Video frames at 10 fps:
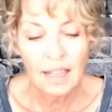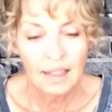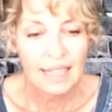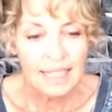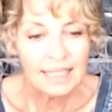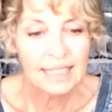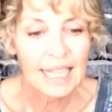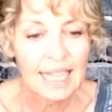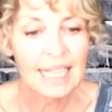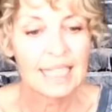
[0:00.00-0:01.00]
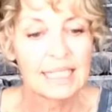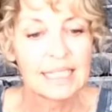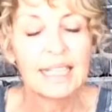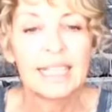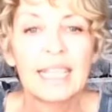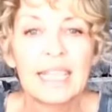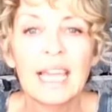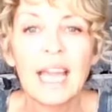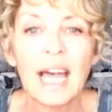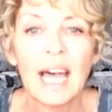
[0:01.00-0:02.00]
This is the
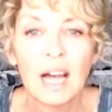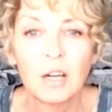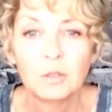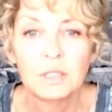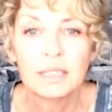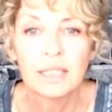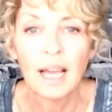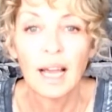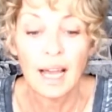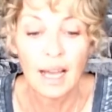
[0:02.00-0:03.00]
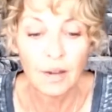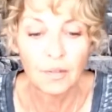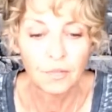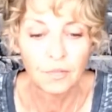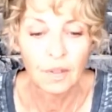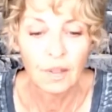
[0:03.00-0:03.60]
house of